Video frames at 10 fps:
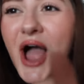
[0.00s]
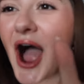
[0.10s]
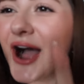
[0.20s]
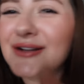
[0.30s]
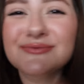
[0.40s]

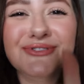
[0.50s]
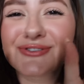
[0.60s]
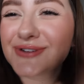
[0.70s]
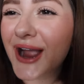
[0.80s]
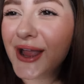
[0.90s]
I'm
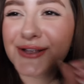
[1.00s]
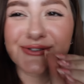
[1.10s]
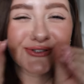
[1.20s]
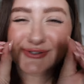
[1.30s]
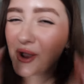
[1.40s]
trying
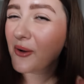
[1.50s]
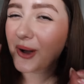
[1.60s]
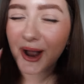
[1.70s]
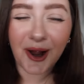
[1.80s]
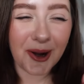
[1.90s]
so
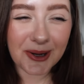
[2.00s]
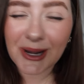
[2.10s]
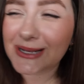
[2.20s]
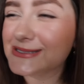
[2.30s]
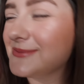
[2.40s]
hard
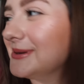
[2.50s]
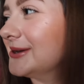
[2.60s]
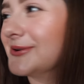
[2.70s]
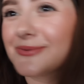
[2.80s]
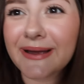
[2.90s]
not to be
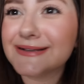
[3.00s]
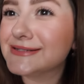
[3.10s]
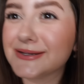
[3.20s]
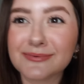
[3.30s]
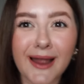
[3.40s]

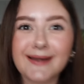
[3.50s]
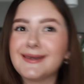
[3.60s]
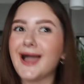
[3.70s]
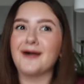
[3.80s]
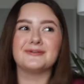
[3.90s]
crazy right
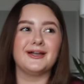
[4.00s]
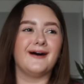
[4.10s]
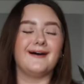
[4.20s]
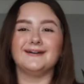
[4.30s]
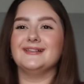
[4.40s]
now,
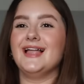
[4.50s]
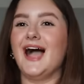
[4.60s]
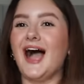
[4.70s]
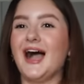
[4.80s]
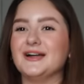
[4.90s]
y'all.
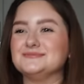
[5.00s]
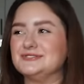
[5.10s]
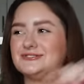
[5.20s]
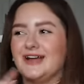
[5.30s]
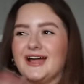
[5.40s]
I'm
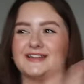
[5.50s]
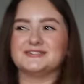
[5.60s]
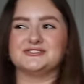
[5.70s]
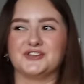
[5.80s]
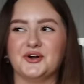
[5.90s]
trying
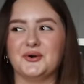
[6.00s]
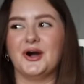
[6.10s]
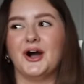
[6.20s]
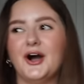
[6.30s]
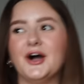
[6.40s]
so
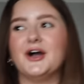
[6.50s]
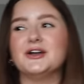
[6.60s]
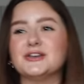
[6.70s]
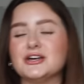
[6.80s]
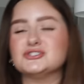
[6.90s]

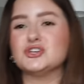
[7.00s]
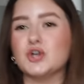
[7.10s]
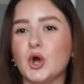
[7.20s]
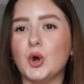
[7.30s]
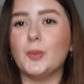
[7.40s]
hard not to
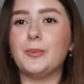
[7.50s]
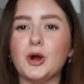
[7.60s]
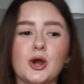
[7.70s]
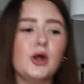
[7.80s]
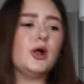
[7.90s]
go
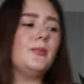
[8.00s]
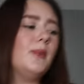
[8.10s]
pearl